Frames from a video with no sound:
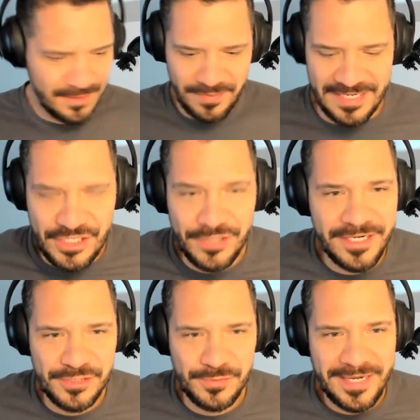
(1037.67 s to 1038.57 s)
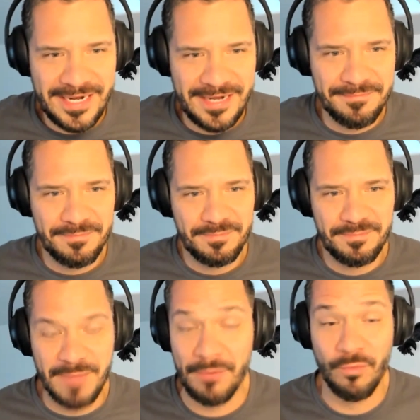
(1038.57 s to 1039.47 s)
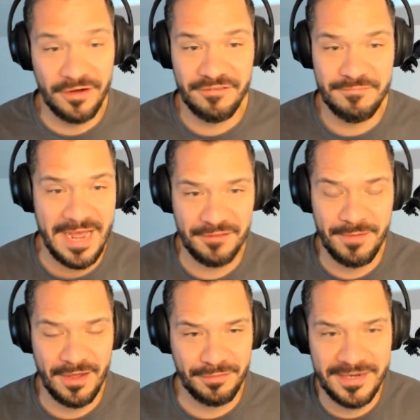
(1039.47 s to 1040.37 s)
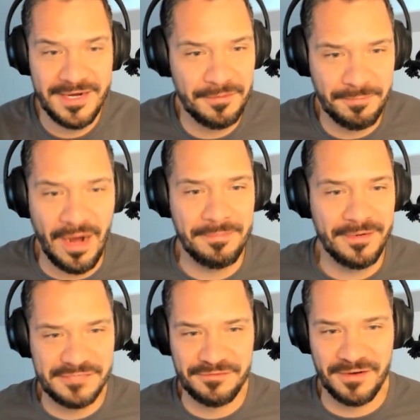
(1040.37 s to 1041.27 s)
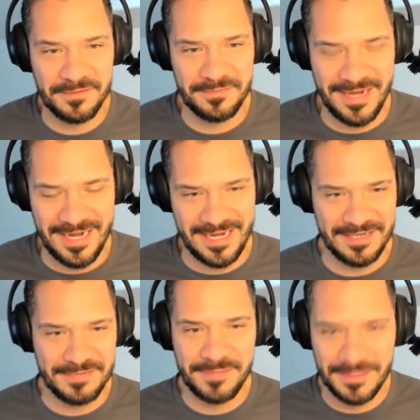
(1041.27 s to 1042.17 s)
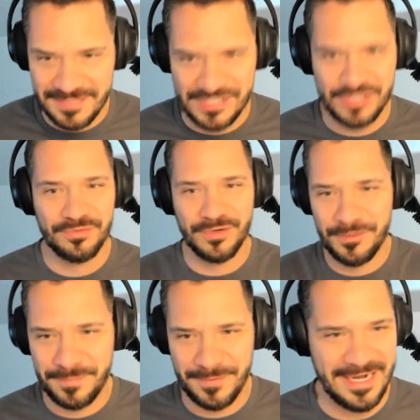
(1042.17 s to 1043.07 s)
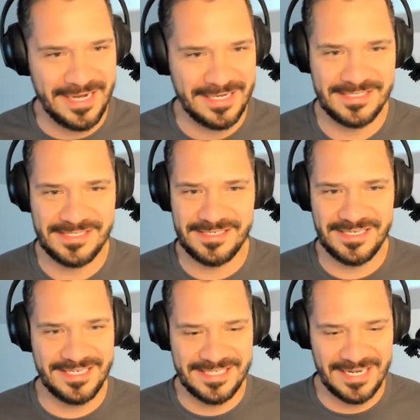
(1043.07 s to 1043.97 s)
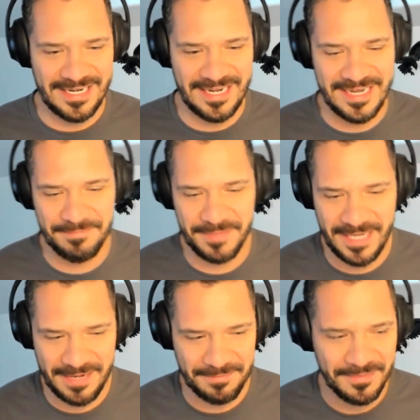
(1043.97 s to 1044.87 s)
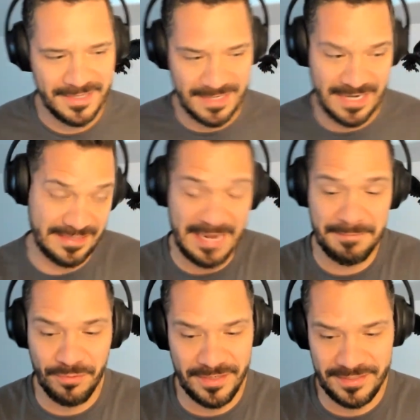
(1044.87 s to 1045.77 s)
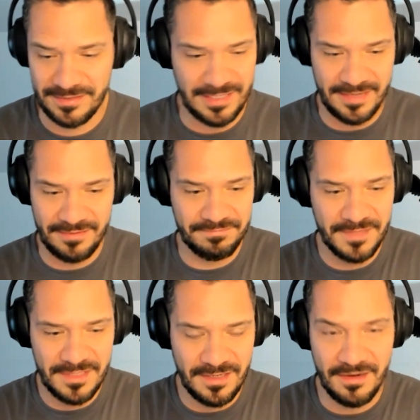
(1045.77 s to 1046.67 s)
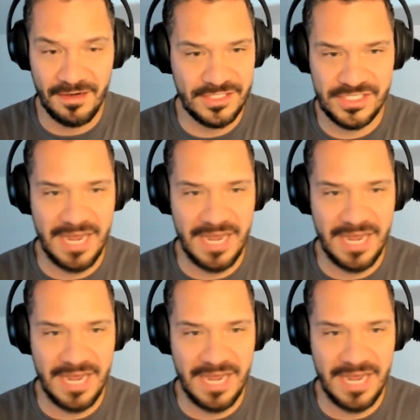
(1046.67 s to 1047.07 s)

within 2 years, we had, by word of mouth, bought 300 properties from them and built this group, and it became at that point kind of an unstoppable